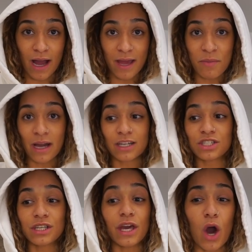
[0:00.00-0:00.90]
I am
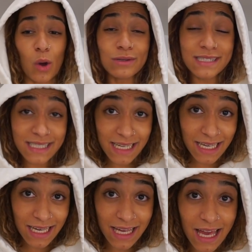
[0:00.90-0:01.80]
actually
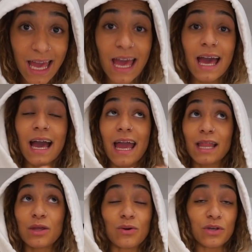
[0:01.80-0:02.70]
hosting a
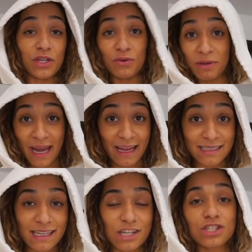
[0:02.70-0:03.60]
little Q&A
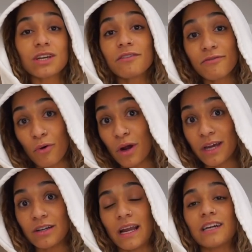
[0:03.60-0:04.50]
session for
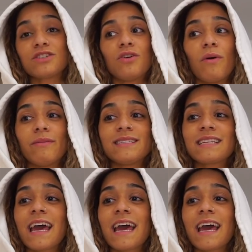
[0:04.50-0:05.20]
International Women's